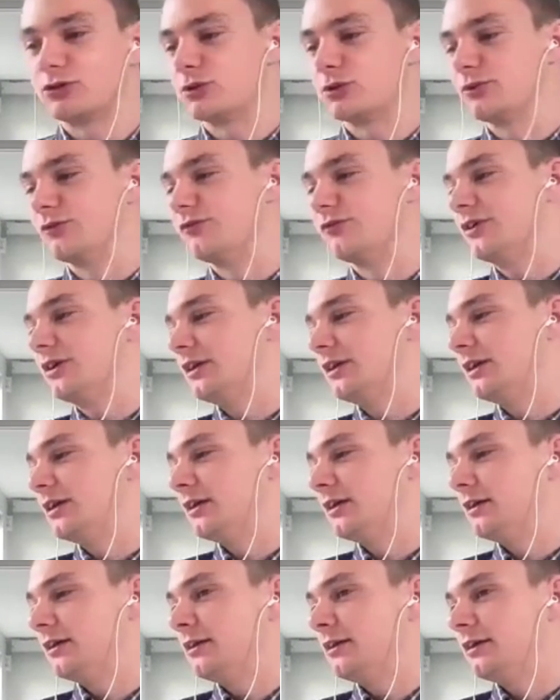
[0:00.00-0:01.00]
sort of
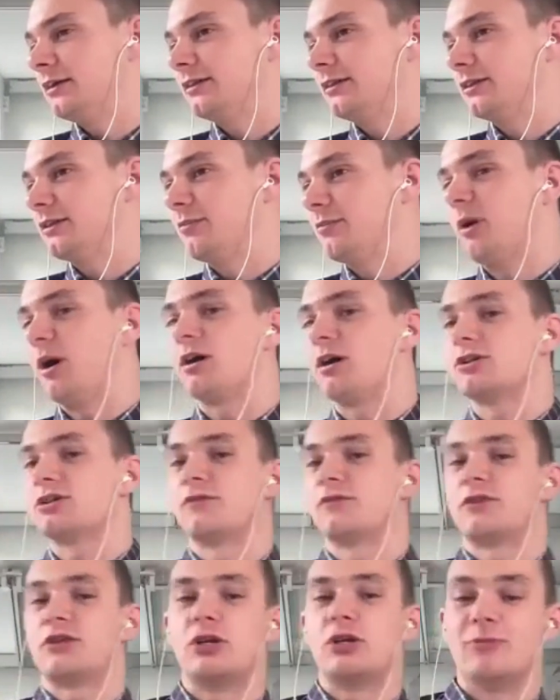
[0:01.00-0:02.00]
the parts
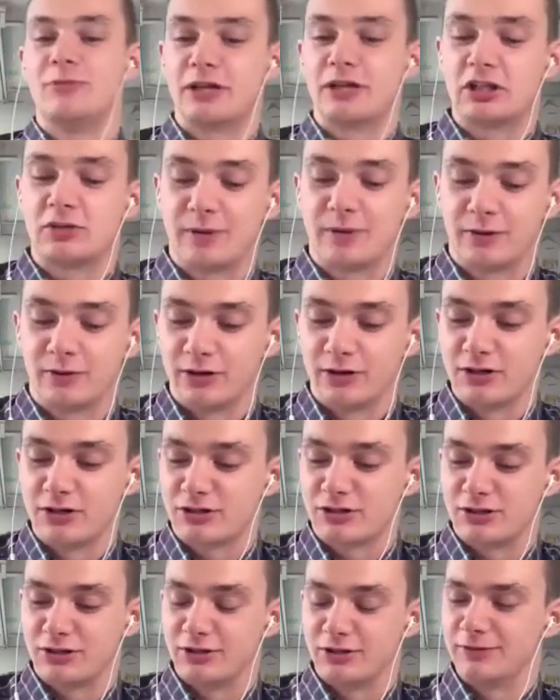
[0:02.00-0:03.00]
of the human
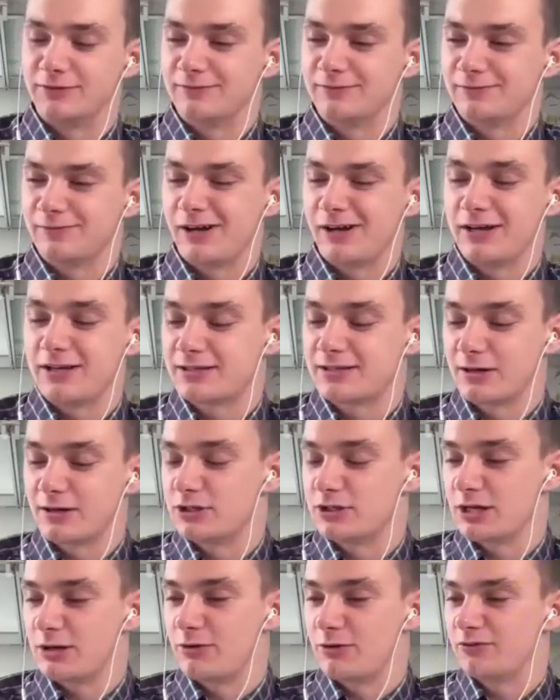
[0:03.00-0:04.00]
experience that I
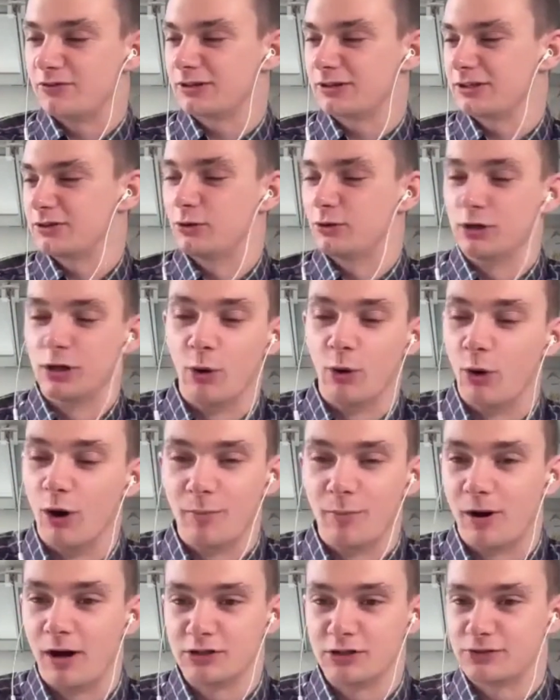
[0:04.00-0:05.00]
associate with your lower
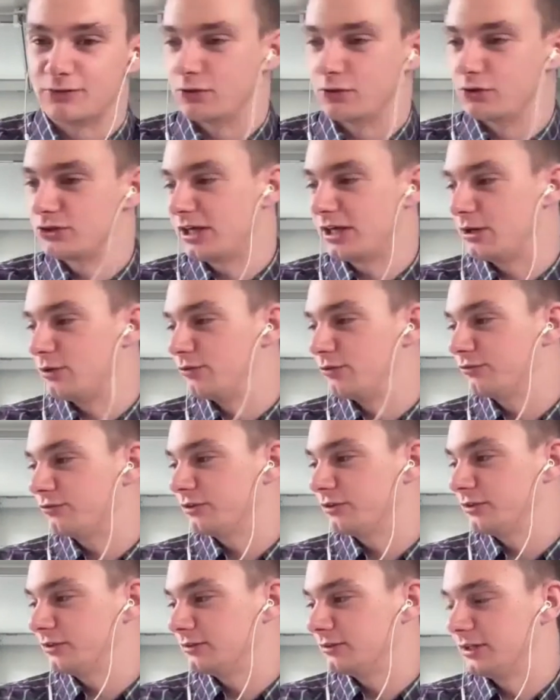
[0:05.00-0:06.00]
parts of yourself,
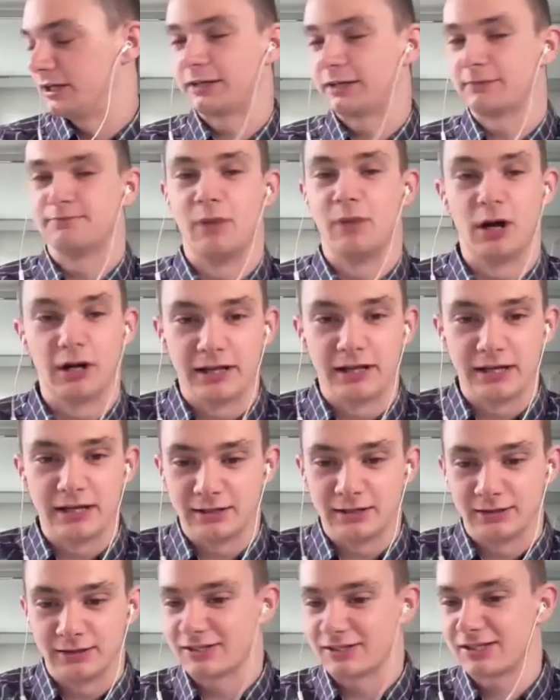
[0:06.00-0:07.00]
like money,
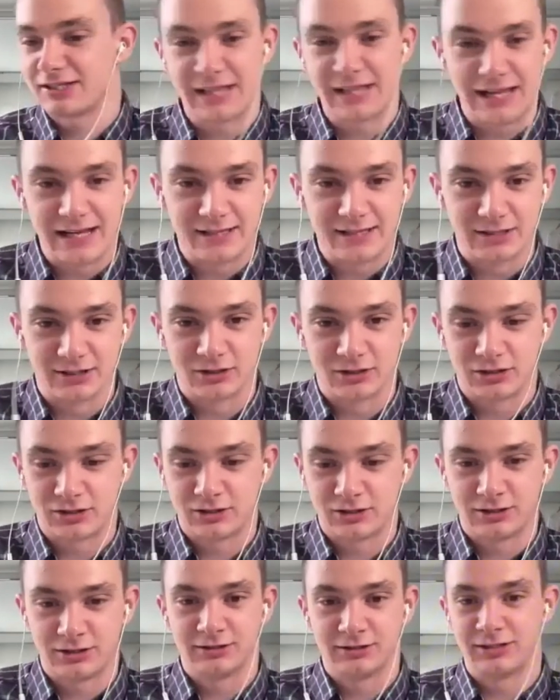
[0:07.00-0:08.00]
like status,
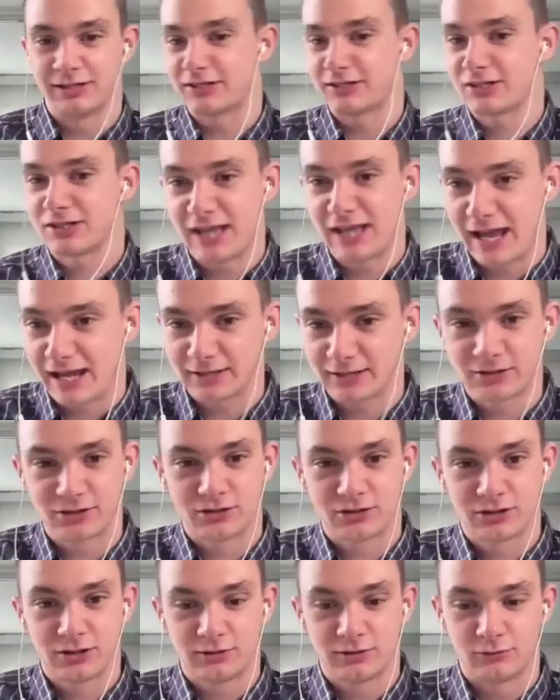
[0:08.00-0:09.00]
like
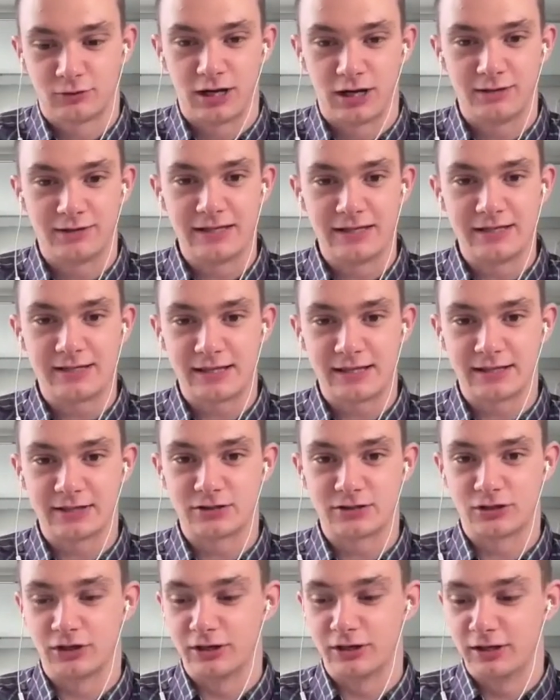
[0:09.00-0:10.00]
sex. Right? These
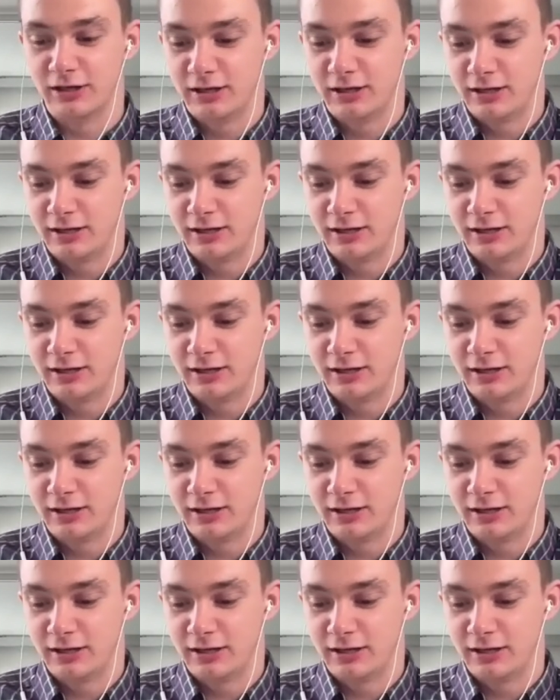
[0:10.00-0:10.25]
things that,